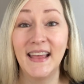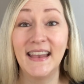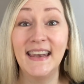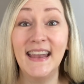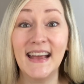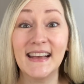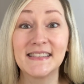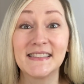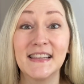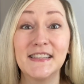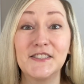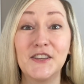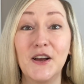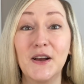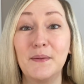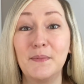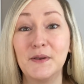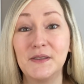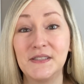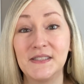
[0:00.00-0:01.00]
Next, let's talk
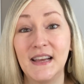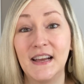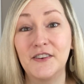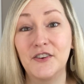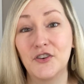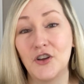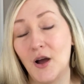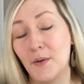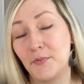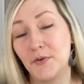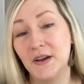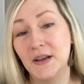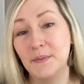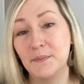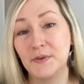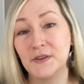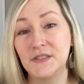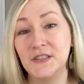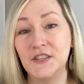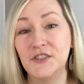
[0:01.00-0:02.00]
about standard operating
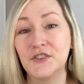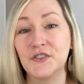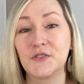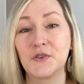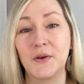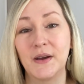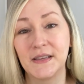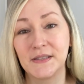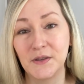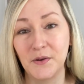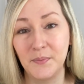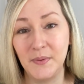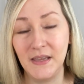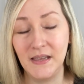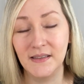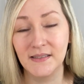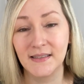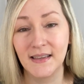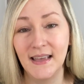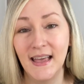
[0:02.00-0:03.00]
procedures, or
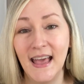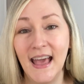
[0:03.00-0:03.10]
SOPs.